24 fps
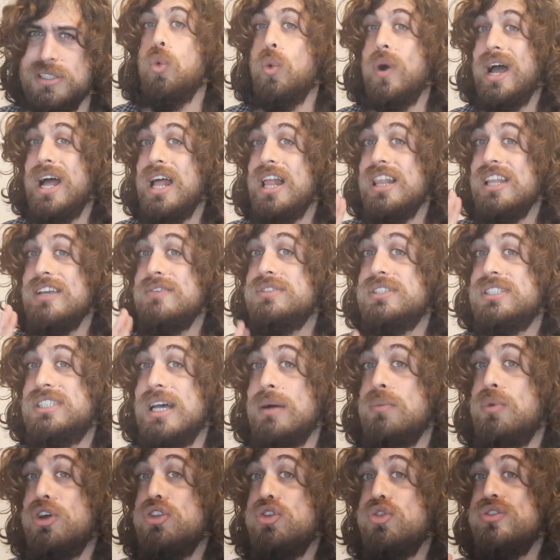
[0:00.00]
Well, if
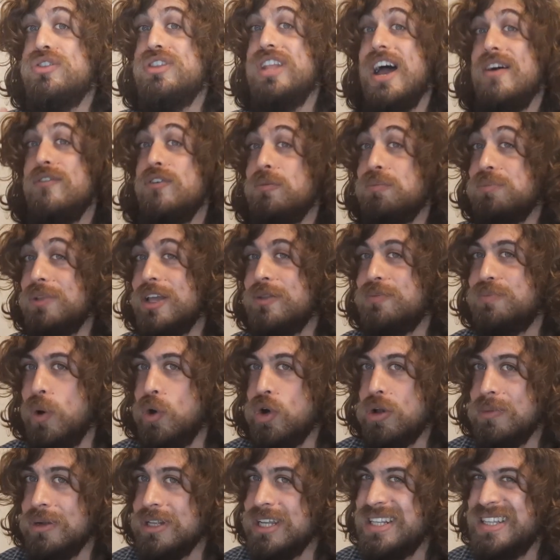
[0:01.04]
someone who never played
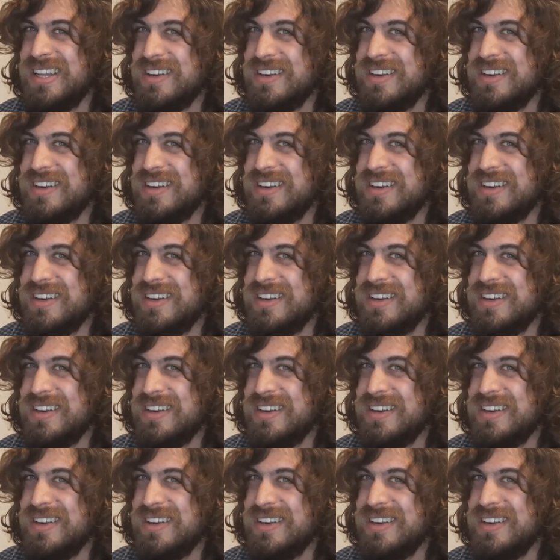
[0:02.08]
Pokemon in